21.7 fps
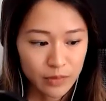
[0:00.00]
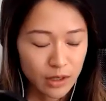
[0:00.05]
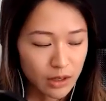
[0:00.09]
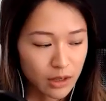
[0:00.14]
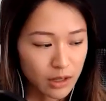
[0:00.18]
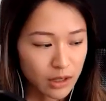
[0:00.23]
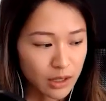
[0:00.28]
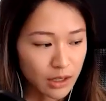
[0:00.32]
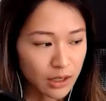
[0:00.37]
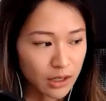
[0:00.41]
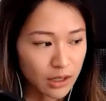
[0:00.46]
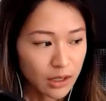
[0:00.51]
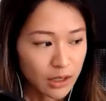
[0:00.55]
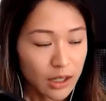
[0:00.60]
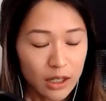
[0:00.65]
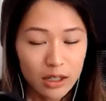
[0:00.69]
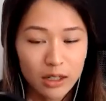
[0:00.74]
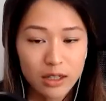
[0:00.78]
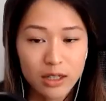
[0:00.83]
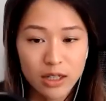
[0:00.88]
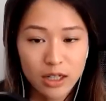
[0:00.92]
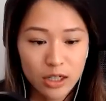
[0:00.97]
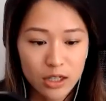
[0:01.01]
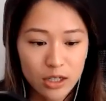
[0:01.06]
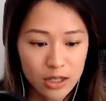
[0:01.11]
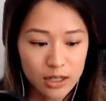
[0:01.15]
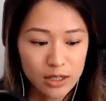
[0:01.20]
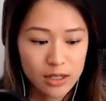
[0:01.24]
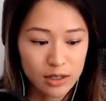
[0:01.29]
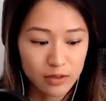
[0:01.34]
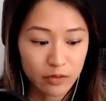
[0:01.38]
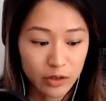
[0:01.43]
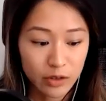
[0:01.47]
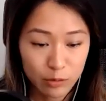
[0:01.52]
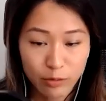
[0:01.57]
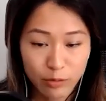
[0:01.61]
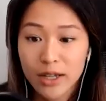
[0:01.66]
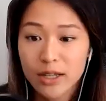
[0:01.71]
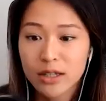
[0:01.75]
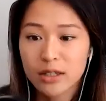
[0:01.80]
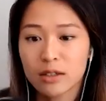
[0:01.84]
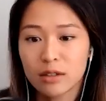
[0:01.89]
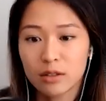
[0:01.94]
the conditions of the
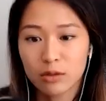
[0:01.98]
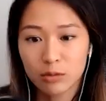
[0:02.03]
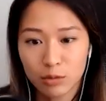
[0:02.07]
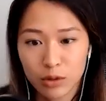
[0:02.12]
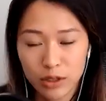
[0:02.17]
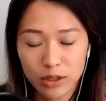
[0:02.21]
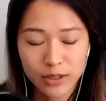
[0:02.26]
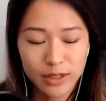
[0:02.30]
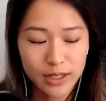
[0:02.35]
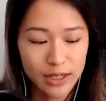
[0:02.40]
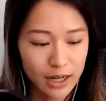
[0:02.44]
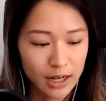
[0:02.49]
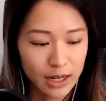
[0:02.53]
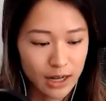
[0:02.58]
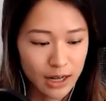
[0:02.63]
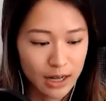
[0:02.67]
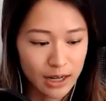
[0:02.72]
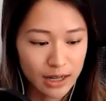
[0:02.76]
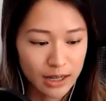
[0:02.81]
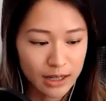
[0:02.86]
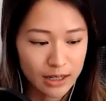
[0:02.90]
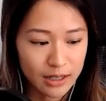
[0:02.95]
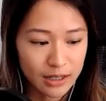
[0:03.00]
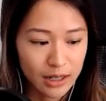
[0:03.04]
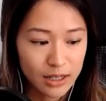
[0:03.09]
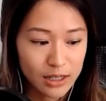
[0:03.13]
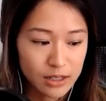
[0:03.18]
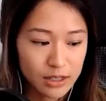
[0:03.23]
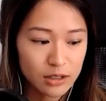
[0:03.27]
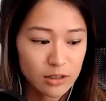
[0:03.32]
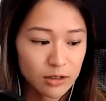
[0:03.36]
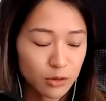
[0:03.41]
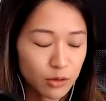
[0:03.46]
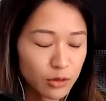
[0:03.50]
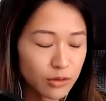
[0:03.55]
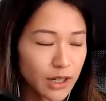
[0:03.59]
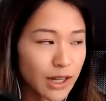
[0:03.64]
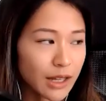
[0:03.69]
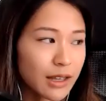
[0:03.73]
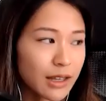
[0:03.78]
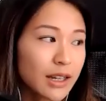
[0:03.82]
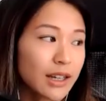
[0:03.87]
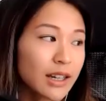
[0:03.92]
rest of the world. And and so
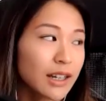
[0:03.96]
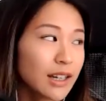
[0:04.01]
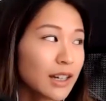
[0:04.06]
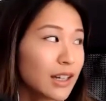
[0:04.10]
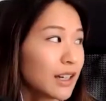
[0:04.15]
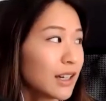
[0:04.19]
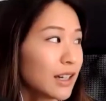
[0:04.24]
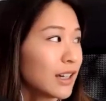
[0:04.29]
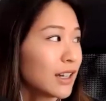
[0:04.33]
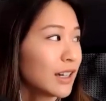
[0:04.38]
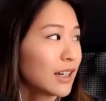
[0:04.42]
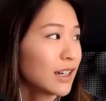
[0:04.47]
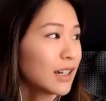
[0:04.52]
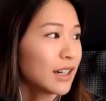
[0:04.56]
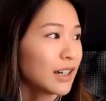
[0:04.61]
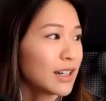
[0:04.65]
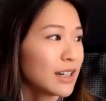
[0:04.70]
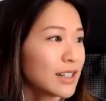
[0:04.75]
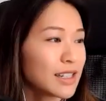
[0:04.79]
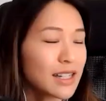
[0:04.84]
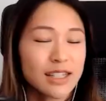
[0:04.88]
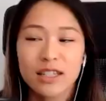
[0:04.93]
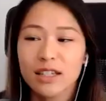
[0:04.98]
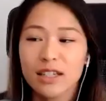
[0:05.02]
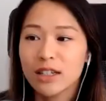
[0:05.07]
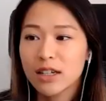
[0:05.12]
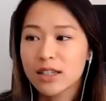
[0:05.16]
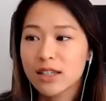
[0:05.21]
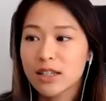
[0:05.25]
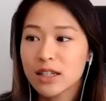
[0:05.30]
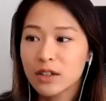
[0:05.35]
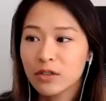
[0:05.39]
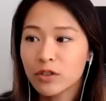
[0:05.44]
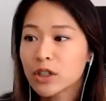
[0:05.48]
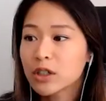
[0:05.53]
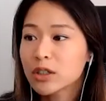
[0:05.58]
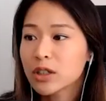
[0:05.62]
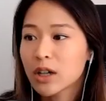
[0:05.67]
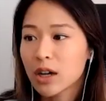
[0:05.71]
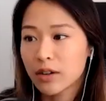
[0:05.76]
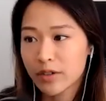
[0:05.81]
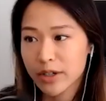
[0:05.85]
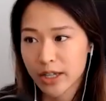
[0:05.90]
I think it's it's a it's a difficult
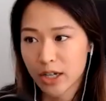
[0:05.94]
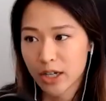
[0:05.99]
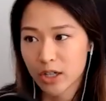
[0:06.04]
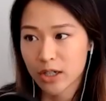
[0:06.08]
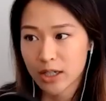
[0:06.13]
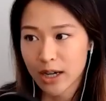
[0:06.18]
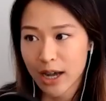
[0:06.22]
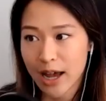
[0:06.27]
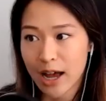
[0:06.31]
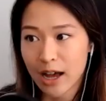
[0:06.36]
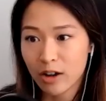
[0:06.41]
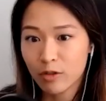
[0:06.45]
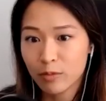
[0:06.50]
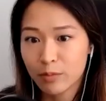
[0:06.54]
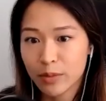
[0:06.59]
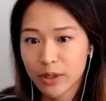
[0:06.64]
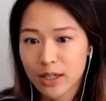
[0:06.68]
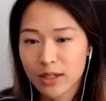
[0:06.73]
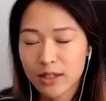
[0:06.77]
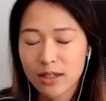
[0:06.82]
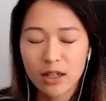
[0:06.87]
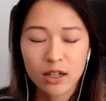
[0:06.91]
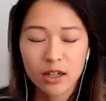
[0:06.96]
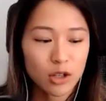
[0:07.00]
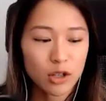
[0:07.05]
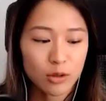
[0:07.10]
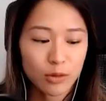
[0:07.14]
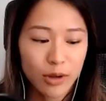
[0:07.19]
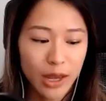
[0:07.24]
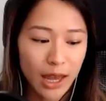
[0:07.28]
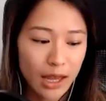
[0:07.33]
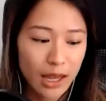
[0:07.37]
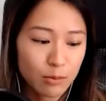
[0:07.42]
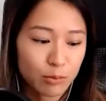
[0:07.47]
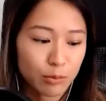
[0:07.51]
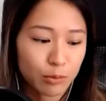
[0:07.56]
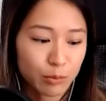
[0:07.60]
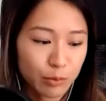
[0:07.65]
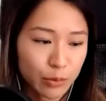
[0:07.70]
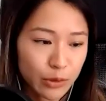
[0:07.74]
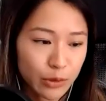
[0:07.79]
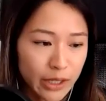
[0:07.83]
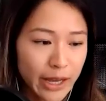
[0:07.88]
conversation to have because you know you can't
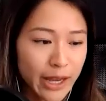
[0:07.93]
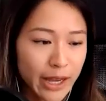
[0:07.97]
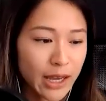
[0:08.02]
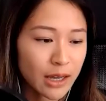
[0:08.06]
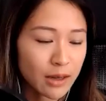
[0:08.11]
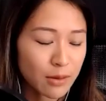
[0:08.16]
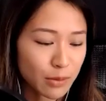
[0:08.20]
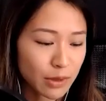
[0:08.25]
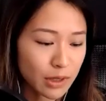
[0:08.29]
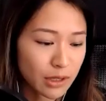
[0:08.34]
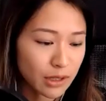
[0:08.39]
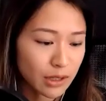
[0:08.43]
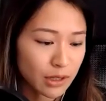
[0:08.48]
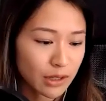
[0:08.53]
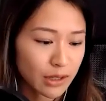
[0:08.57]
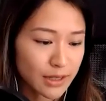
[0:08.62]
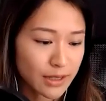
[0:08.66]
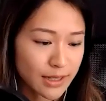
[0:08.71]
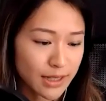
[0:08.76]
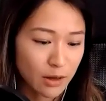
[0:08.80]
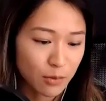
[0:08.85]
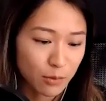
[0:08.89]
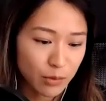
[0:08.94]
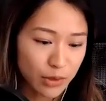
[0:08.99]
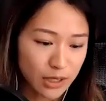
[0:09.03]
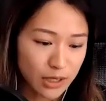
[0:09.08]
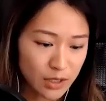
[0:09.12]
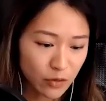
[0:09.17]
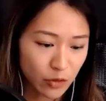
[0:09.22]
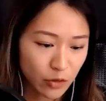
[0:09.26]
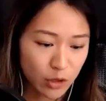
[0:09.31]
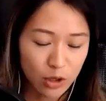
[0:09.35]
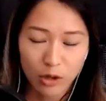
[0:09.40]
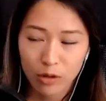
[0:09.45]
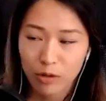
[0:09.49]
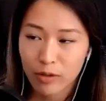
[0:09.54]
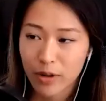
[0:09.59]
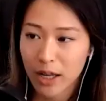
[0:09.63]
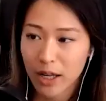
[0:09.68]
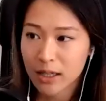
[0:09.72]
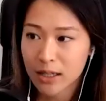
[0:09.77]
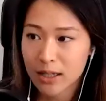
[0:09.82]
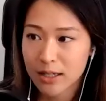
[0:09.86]
blame these companies for
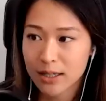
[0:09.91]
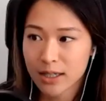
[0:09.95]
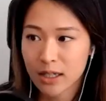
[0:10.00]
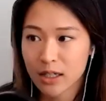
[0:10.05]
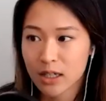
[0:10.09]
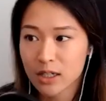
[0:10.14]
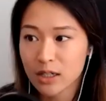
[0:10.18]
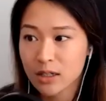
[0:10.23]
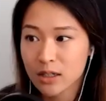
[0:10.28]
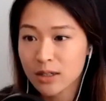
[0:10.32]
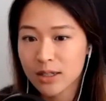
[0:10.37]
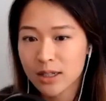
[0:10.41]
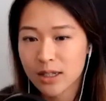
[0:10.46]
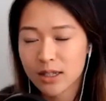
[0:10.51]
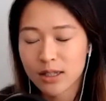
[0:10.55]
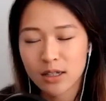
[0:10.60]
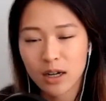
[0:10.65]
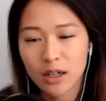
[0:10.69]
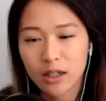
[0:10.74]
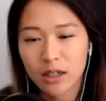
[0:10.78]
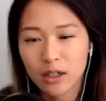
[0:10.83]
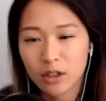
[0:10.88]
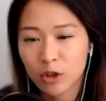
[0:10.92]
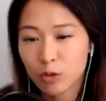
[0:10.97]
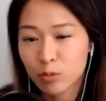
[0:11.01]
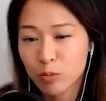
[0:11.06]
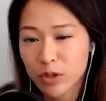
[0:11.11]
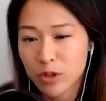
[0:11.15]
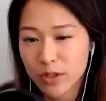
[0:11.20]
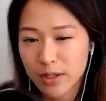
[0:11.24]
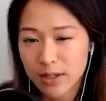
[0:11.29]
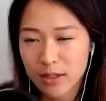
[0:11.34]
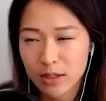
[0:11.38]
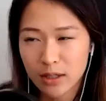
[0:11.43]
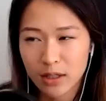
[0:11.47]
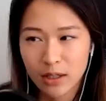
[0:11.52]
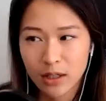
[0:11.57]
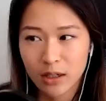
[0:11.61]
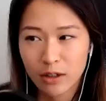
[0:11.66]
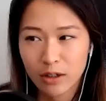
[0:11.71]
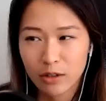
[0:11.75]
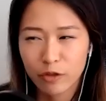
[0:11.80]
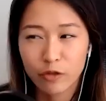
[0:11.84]
creating these conditions. It's not Uber's
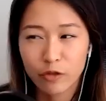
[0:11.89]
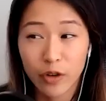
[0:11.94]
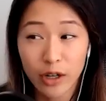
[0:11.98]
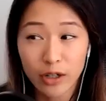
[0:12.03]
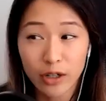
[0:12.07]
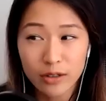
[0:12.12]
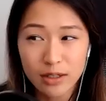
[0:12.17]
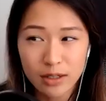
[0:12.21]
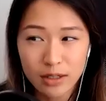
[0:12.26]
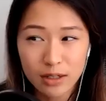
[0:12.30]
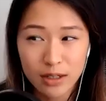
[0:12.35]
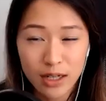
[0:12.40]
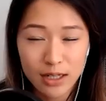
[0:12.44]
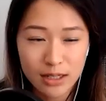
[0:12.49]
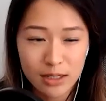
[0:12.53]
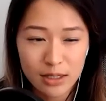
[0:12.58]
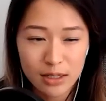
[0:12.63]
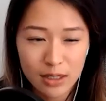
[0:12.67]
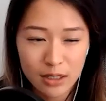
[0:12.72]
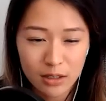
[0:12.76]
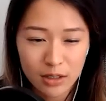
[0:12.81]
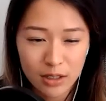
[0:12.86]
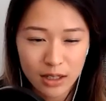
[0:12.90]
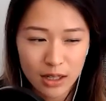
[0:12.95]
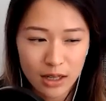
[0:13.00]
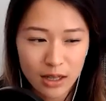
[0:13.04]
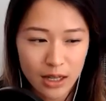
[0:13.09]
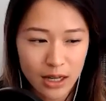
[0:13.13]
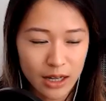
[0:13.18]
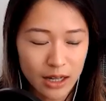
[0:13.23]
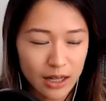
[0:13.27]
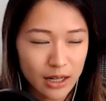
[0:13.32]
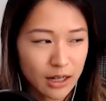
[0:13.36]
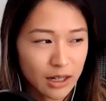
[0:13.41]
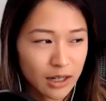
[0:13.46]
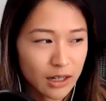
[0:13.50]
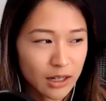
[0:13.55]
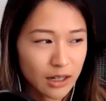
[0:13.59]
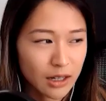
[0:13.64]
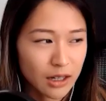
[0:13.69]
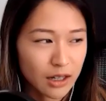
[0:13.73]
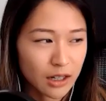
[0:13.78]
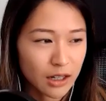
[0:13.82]
fault necessarily that
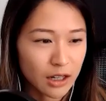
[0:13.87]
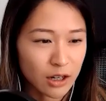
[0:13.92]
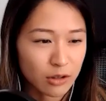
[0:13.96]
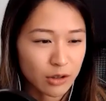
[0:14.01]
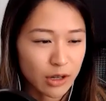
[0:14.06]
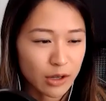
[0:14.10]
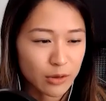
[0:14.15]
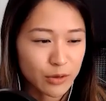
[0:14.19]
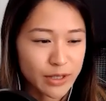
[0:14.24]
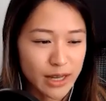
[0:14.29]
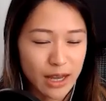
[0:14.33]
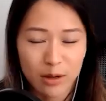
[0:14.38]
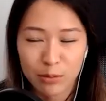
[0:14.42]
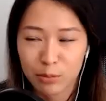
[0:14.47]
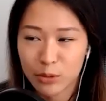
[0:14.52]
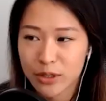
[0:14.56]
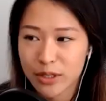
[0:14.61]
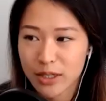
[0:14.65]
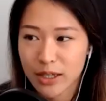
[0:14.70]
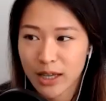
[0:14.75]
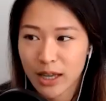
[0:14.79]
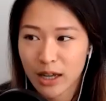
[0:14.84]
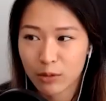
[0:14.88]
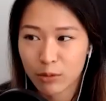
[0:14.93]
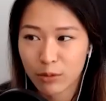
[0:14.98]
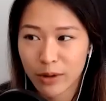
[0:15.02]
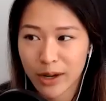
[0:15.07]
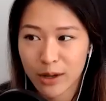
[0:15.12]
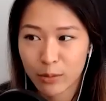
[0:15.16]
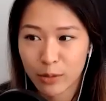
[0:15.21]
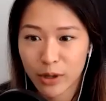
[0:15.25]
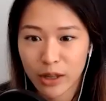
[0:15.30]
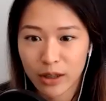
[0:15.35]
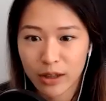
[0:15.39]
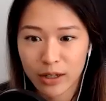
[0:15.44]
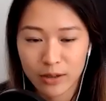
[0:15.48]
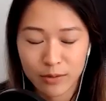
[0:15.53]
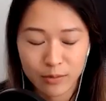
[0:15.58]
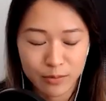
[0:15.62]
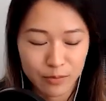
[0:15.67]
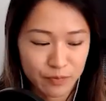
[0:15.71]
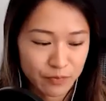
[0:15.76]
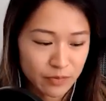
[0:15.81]
you know it was able to get away with
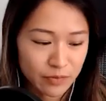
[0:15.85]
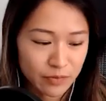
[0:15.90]
um,